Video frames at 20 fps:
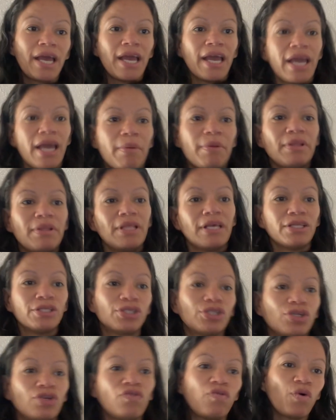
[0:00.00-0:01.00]
Ammon then
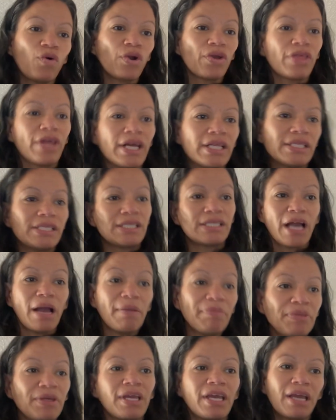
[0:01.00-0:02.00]
stood forth and
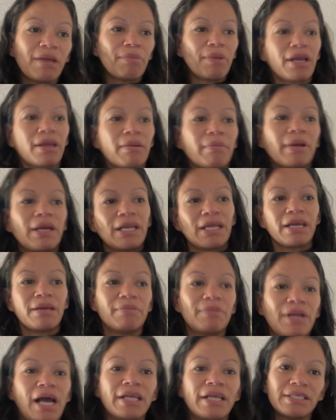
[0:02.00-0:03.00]
stopped the king by commanding
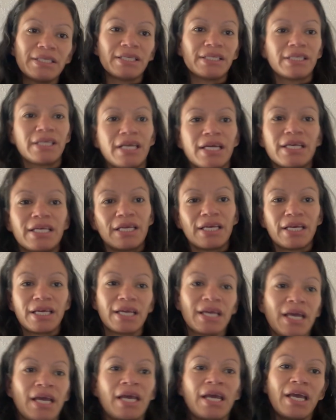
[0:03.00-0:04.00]
him not to slay
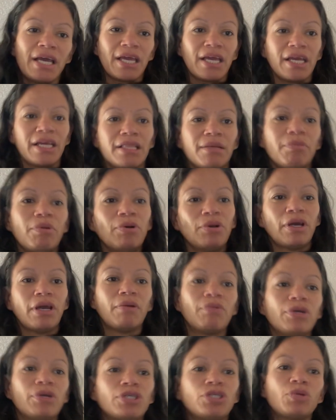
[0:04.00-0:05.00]
King
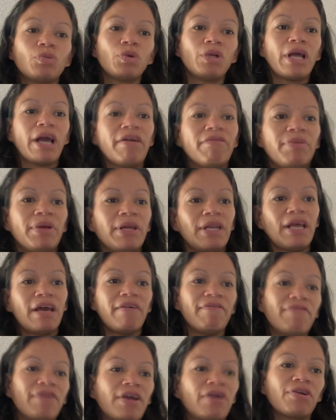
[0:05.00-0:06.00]
Lamoni, which would have been
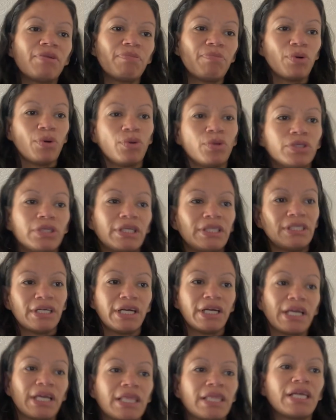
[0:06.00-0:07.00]
a very bold and
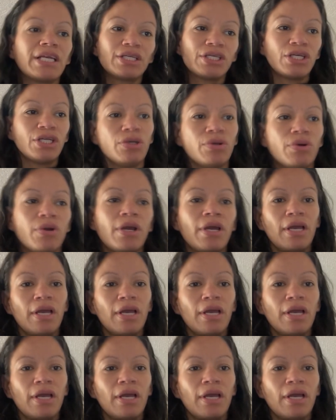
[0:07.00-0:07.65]
daring thing to do.